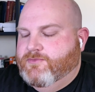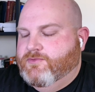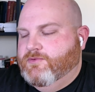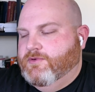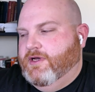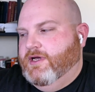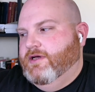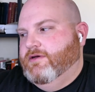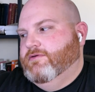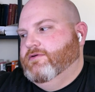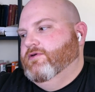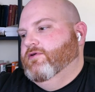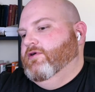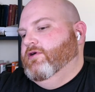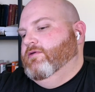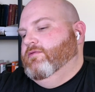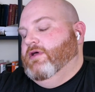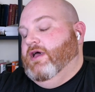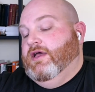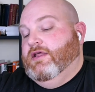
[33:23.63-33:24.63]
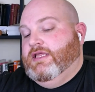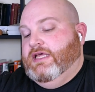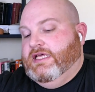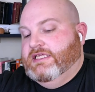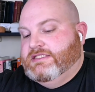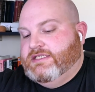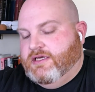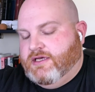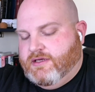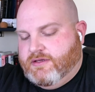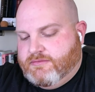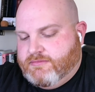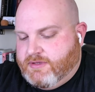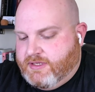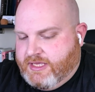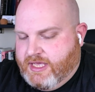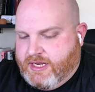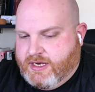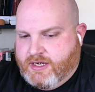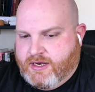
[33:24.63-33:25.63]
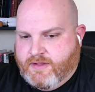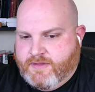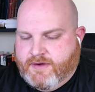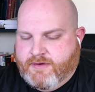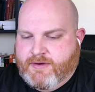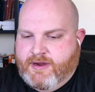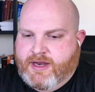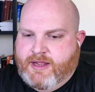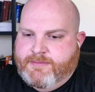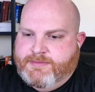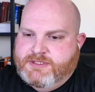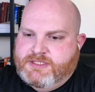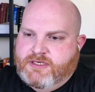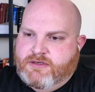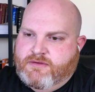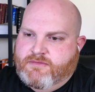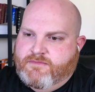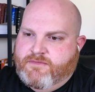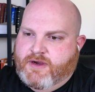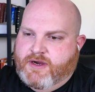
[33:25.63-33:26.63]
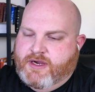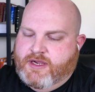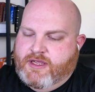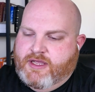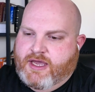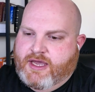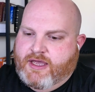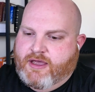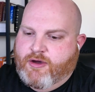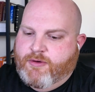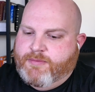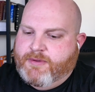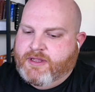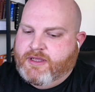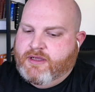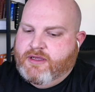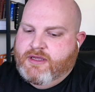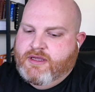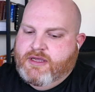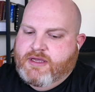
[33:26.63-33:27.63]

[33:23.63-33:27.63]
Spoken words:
Well, cool. I think it's again, another great episode and very eye opening.